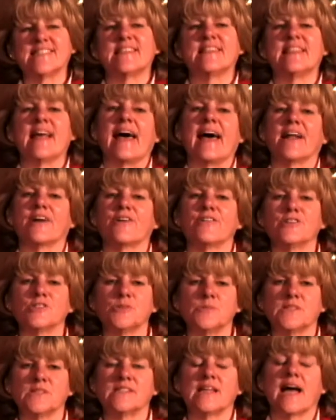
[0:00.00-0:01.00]
that at
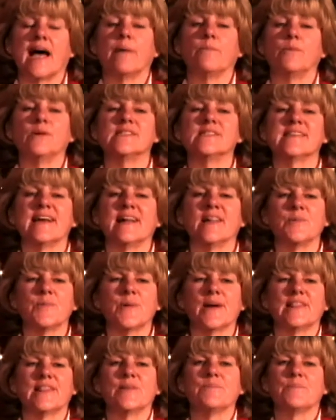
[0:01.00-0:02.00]
Christmas time we
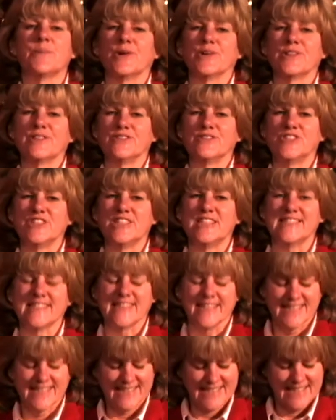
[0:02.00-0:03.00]
celebrate the birth of
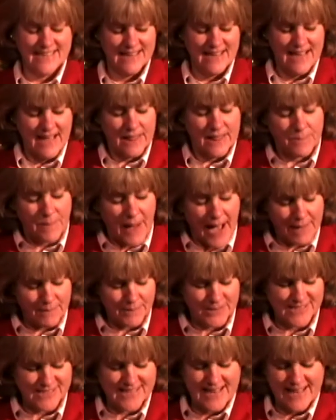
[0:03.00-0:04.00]
Jesus. The Bible
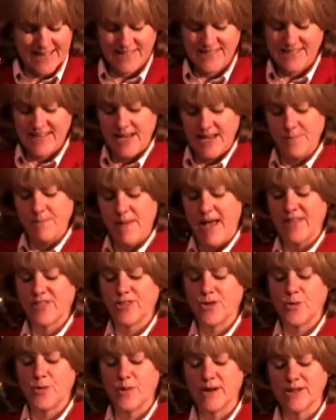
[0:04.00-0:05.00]
says in
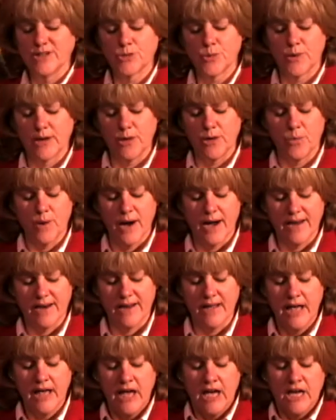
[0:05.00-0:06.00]
Matthew 1:21,
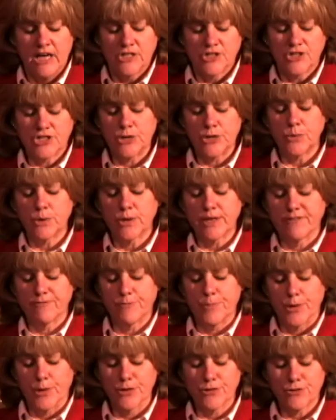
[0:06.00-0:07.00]
"She will give
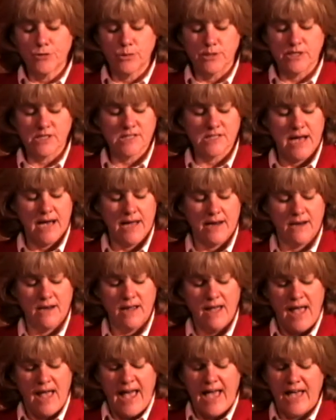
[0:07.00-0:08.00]
birth to a son,
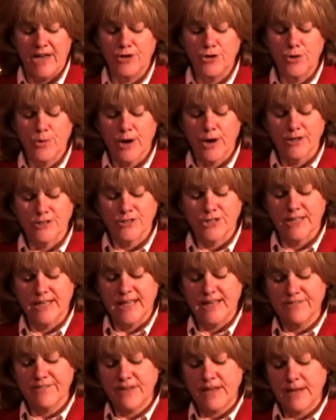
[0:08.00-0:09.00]
and you are to
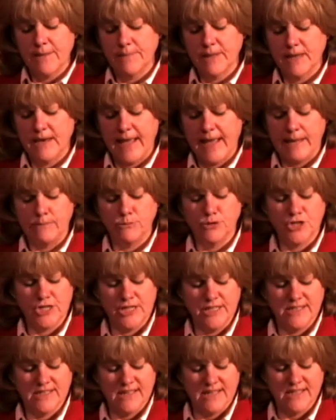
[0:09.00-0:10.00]
give him the name
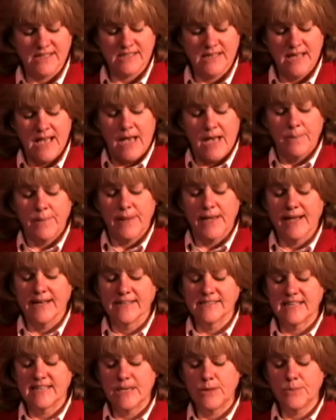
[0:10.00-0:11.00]
Jesus, because
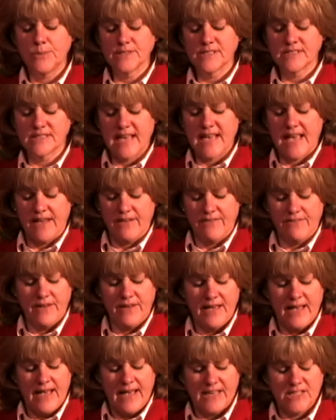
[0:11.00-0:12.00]
he will save
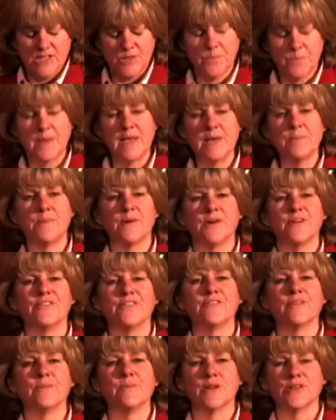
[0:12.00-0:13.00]
his people
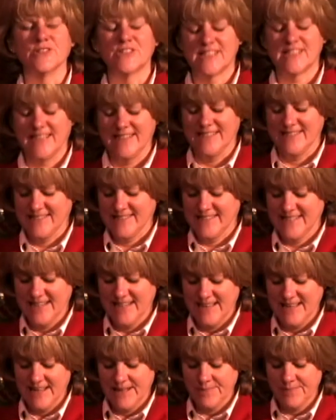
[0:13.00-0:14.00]
from their sins."
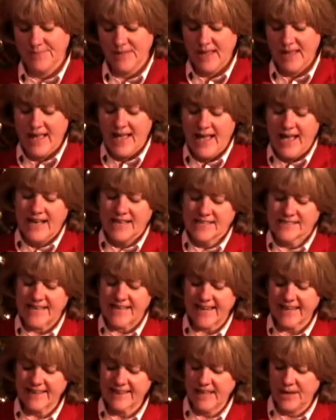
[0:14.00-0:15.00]

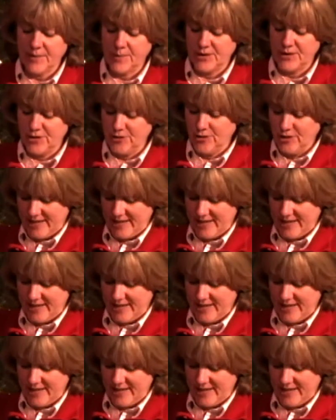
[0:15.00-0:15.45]
Secondly, when you look